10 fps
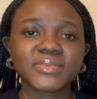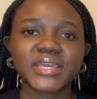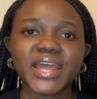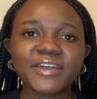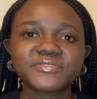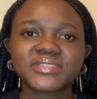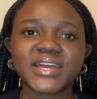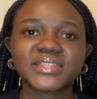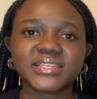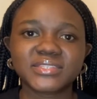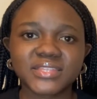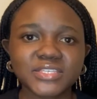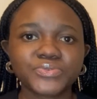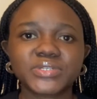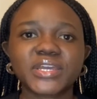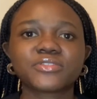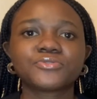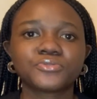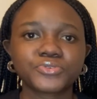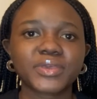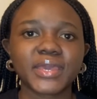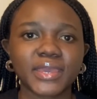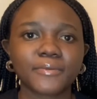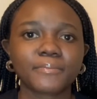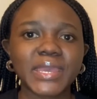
And after that, that's when I thought, okay,